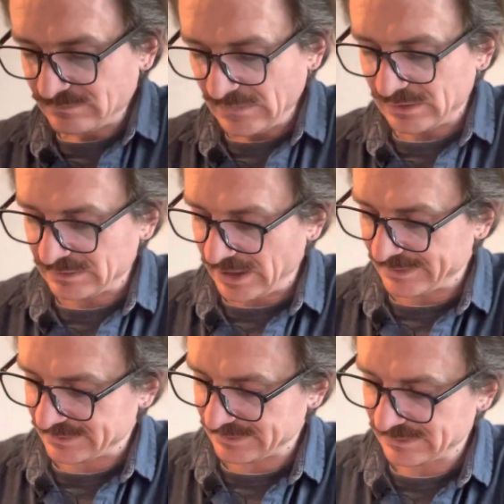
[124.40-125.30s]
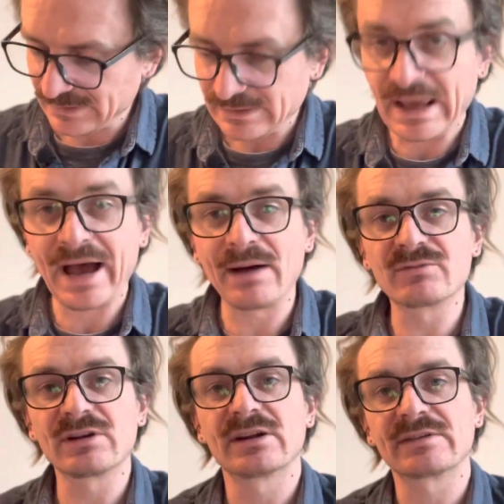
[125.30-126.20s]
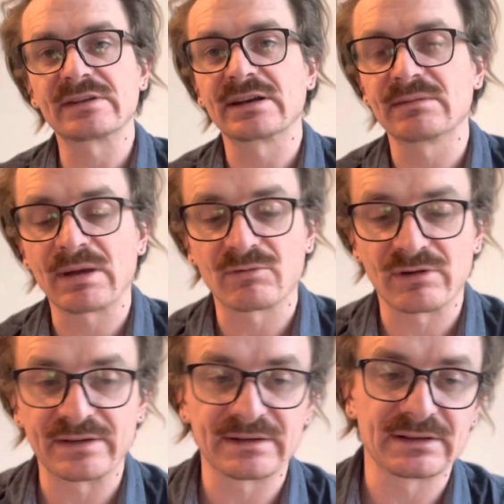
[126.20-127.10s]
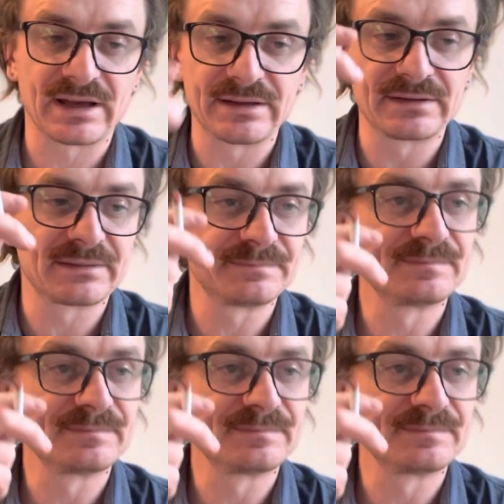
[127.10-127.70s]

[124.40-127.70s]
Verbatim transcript: A lot. Yeah, I'm rehearsing and memorizing lines.